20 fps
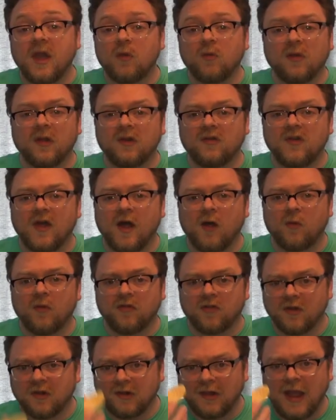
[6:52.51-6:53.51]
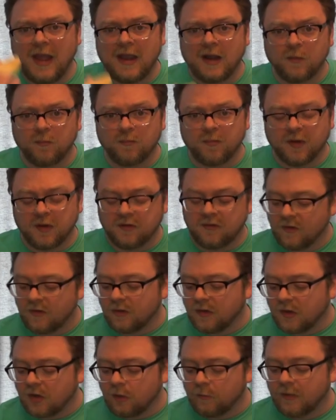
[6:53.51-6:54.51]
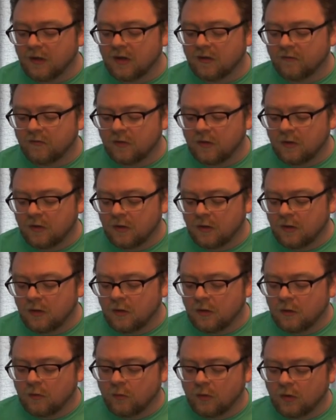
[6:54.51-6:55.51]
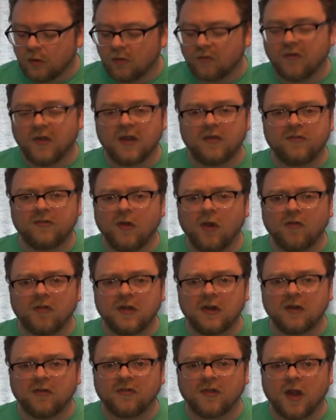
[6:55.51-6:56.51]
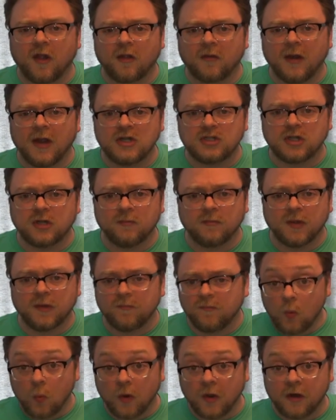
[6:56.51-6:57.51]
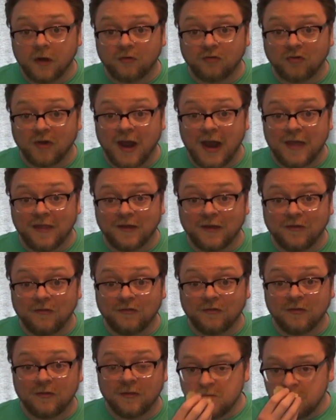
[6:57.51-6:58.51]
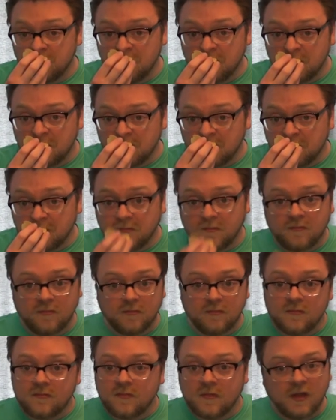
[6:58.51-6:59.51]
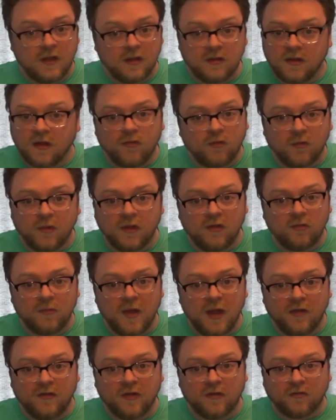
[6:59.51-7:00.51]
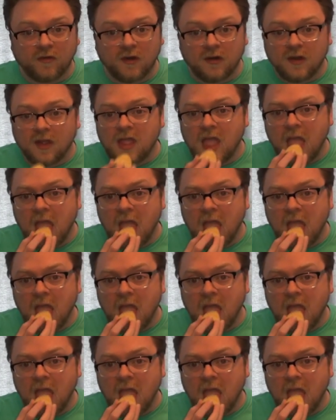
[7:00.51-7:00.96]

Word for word: Can't really tell with the light, but with a little bit of what looks like salty discoloration, but we're gonna try this. It doesn't really smell different.